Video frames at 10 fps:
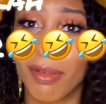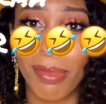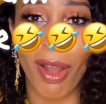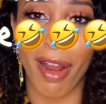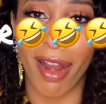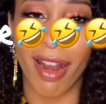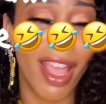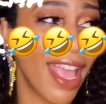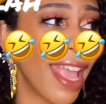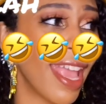bar
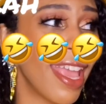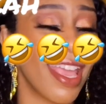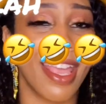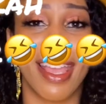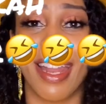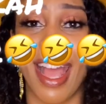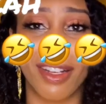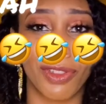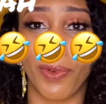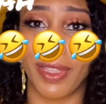and I
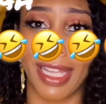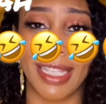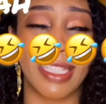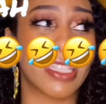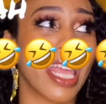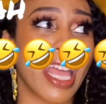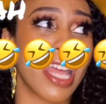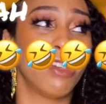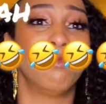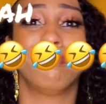don't know what that is. Like I
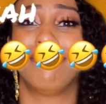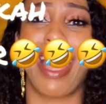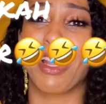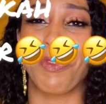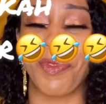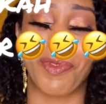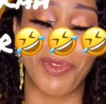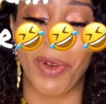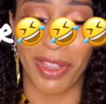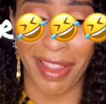don't I don't do
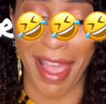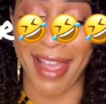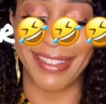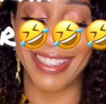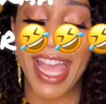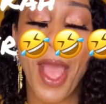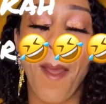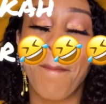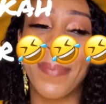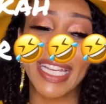all of that.
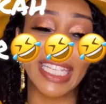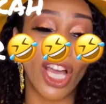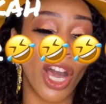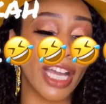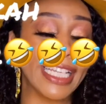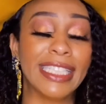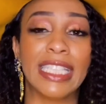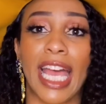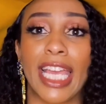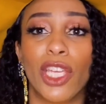But y'all, it's
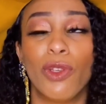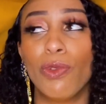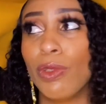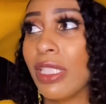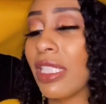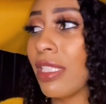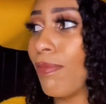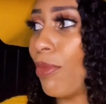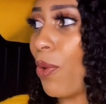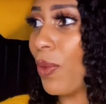like you
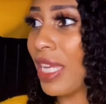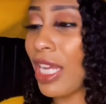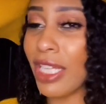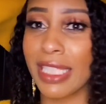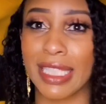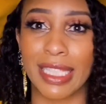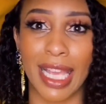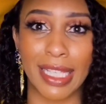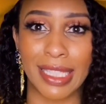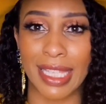smoking a
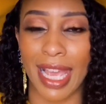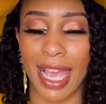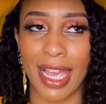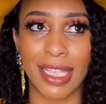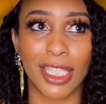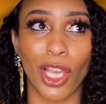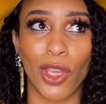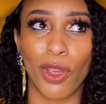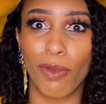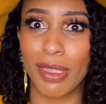sexy ass
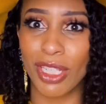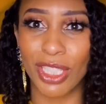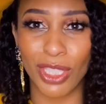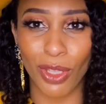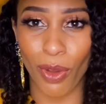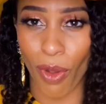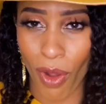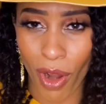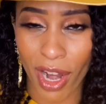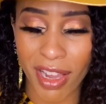Cuban
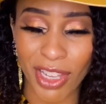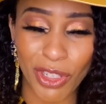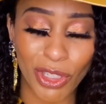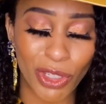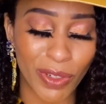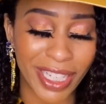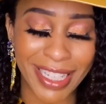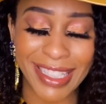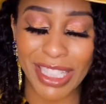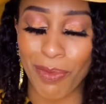cigar and you're
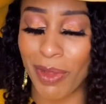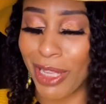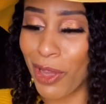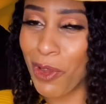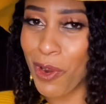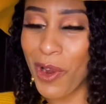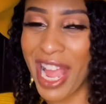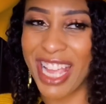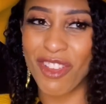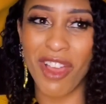drinking some liquor
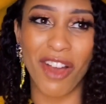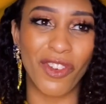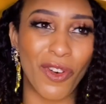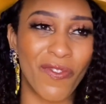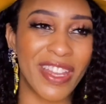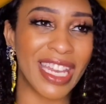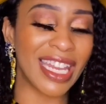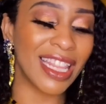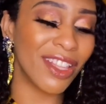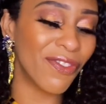and you have on
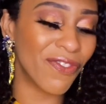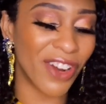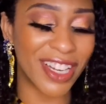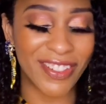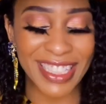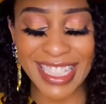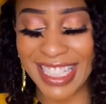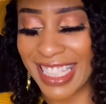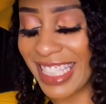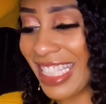vanilla fragrances
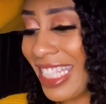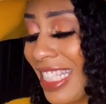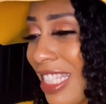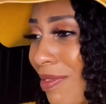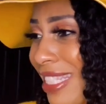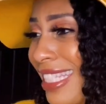and then some